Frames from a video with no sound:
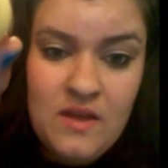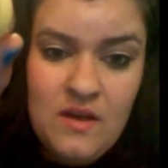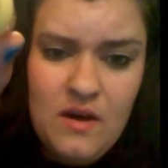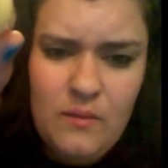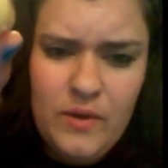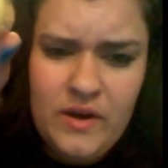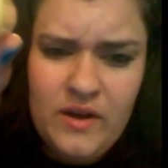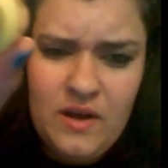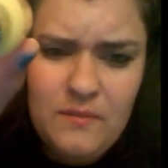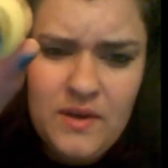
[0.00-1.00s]
I'm wearing
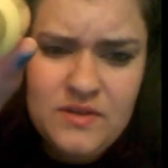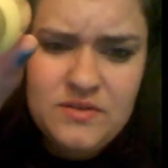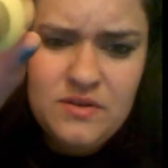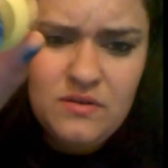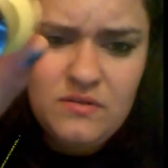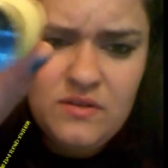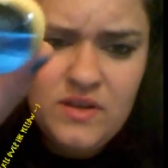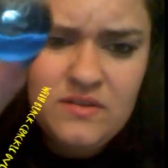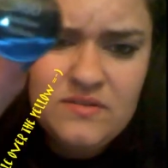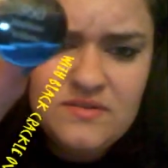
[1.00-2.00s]
it on my
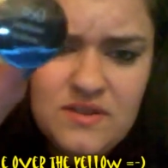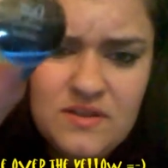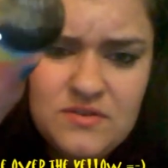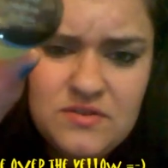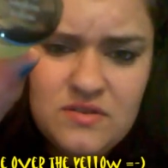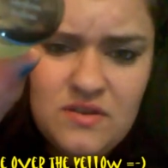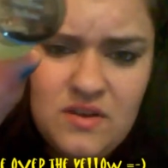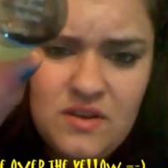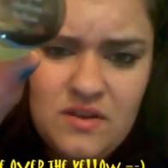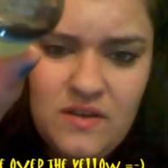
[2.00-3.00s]
toenails,
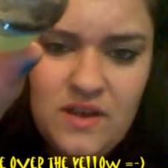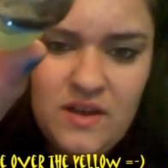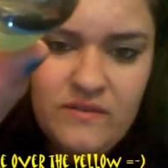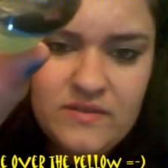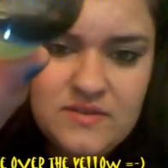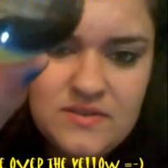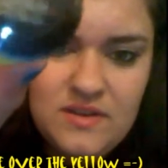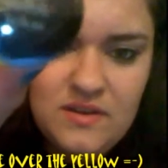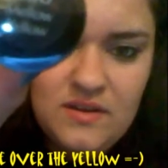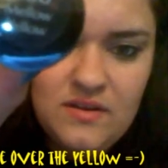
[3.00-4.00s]
actually, and you can't even
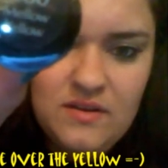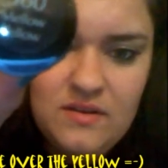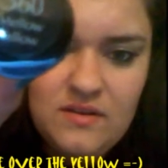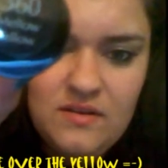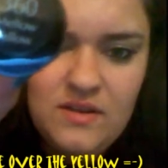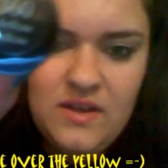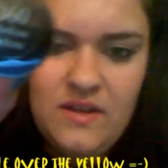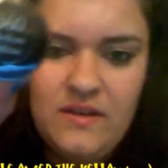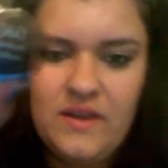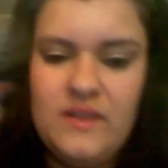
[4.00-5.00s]
see. Yeah,
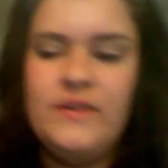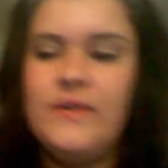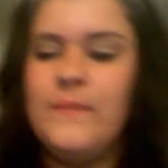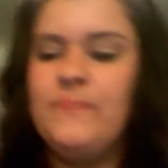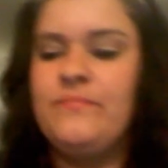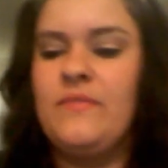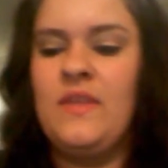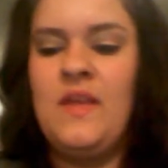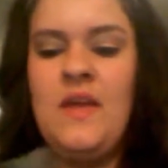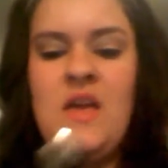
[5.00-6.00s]
you can a little.
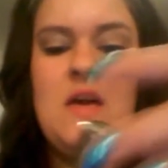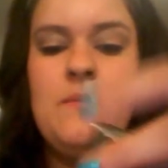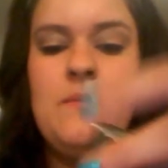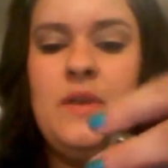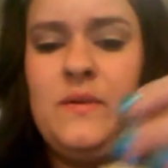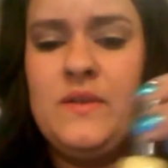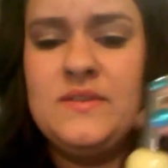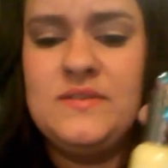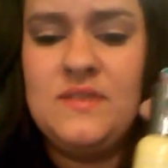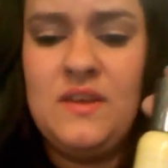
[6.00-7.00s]
But
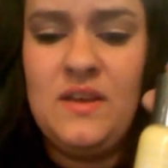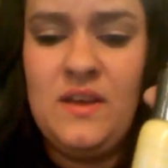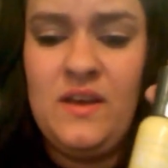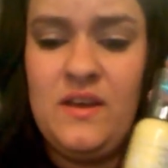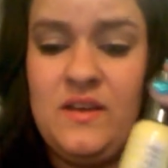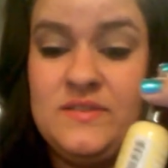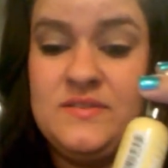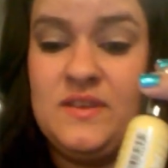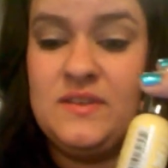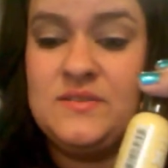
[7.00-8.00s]
anyways, it is,
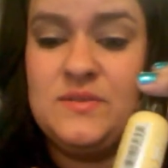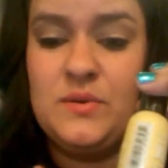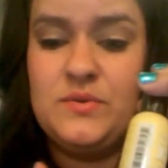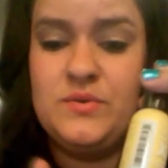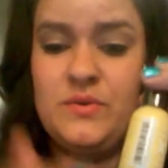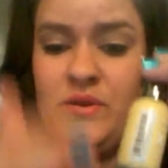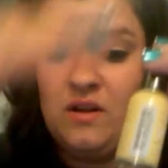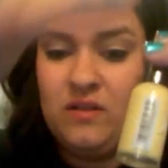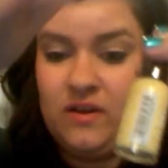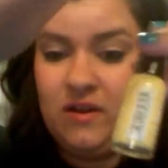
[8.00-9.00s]
like, so true to
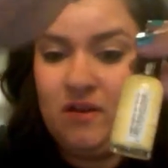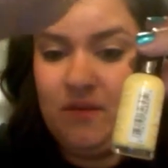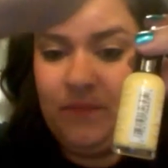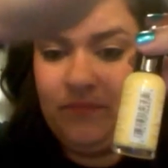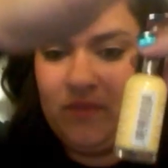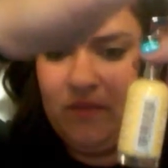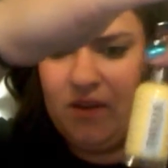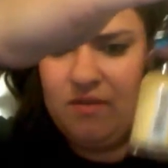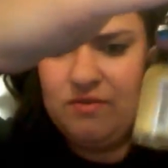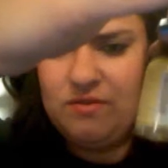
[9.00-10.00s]
color. If I
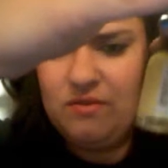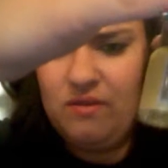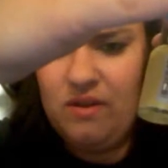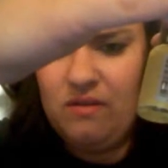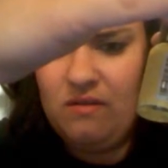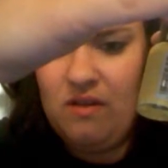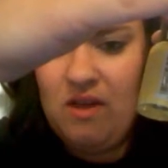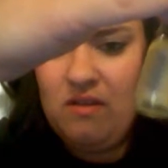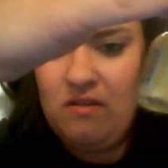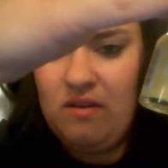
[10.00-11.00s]
can show you.
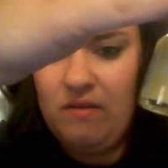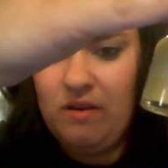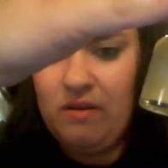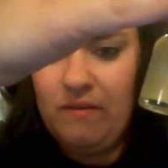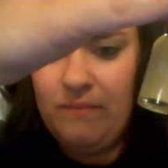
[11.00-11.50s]
There we go.